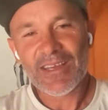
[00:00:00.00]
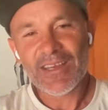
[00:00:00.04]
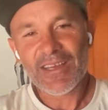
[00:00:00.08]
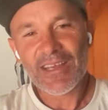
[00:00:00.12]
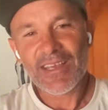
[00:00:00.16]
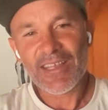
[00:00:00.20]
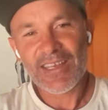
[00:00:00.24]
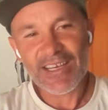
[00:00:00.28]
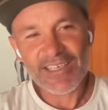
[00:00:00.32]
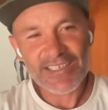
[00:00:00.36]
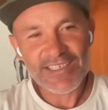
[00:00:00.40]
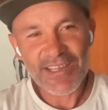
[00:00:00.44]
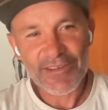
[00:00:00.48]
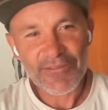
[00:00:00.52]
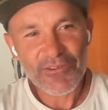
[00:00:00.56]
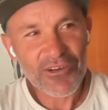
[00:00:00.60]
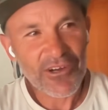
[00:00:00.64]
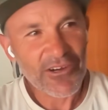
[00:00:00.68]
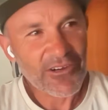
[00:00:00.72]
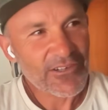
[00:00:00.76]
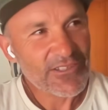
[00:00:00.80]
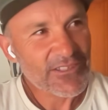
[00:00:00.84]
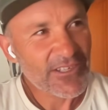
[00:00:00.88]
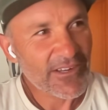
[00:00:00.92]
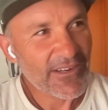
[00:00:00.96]
he doesn't have
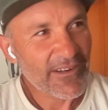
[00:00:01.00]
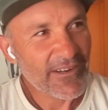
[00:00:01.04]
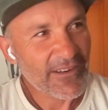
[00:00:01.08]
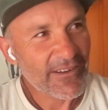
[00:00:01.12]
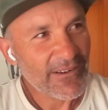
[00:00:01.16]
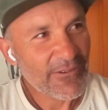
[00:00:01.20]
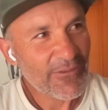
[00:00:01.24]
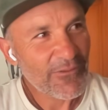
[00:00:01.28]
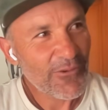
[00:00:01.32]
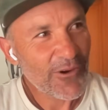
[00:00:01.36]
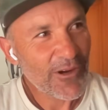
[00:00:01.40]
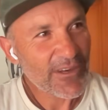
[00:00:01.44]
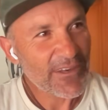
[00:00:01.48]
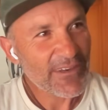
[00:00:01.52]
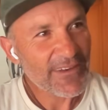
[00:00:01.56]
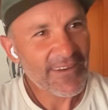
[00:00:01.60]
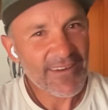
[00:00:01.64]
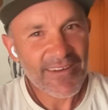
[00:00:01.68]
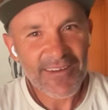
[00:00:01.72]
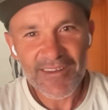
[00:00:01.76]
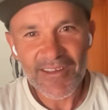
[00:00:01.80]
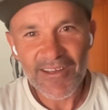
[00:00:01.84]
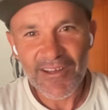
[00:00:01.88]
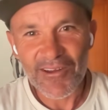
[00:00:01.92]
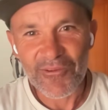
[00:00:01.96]
goggles on. What
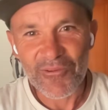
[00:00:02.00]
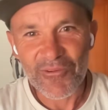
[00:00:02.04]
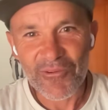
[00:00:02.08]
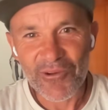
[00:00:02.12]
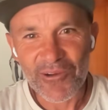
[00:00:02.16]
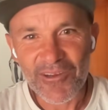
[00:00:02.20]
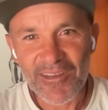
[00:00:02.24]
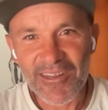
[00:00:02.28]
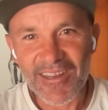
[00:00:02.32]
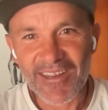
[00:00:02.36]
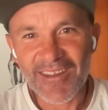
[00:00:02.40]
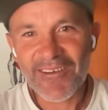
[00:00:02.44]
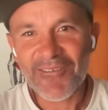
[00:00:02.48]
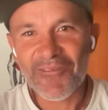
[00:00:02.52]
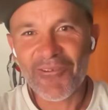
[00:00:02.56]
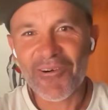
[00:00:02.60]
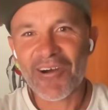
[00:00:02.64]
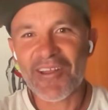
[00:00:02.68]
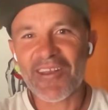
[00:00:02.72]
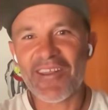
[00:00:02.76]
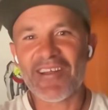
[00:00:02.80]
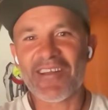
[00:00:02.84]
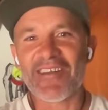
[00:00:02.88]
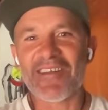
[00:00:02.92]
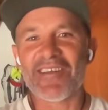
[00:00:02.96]
a rookie.
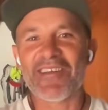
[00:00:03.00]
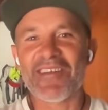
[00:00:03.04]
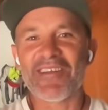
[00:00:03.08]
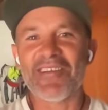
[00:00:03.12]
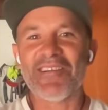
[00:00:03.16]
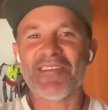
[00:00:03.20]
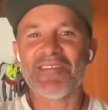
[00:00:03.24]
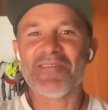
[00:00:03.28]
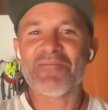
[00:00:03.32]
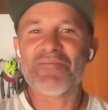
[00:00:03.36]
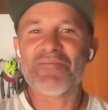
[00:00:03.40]
What a little...